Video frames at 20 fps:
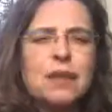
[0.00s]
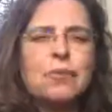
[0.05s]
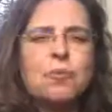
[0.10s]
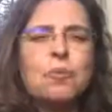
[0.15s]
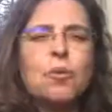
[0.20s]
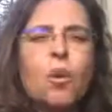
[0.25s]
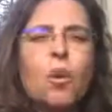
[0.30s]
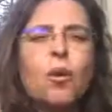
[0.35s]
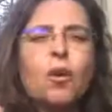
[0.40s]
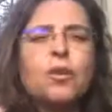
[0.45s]

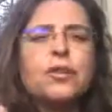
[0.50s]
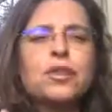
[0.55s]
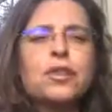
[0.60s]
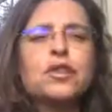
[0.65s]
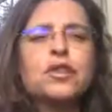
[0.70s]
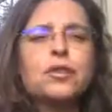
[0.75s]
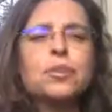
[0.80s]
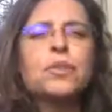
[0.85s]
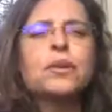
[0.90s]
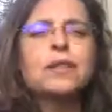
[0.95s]
More than
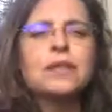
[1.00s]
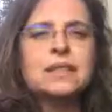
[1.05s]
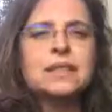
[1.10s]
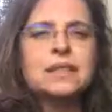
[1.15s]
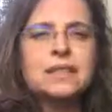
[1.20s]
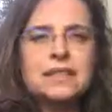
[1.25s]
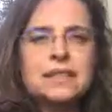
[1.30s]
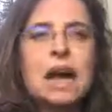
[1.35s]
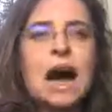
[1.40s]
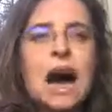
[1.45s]
you're willing
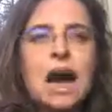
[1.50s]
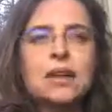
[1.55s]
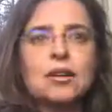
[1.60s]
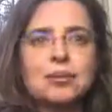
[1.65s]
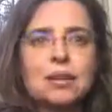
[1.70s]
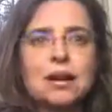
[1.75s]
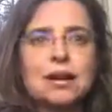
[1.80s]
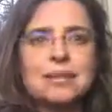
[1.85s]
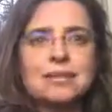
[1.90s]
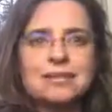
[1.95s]
to
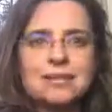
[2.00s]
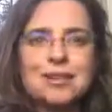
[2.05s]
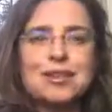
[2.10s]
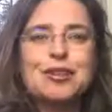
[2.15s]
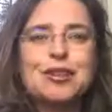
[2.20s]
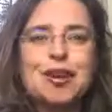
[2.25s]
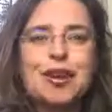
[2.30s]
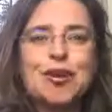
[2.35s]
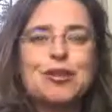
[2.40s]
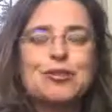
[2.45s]
tolerate, you
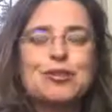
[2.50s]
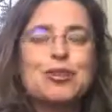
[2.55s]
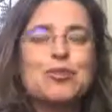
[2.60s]
know?